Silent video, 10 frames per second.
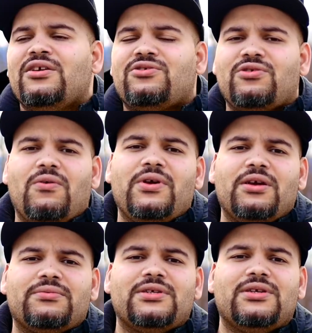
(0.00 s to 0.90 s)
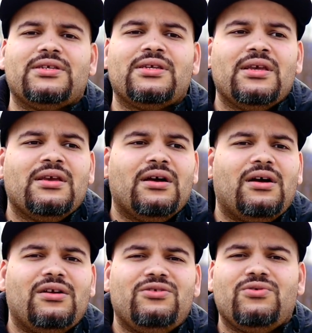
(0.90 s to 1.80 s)
showing up to this
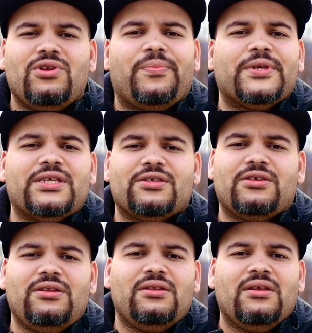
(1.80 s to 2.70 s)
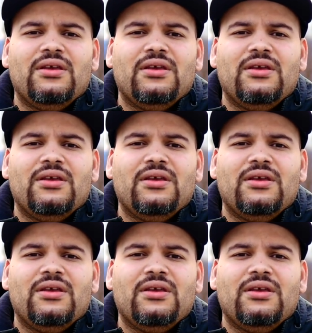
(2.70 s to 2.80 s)
uh, junior position.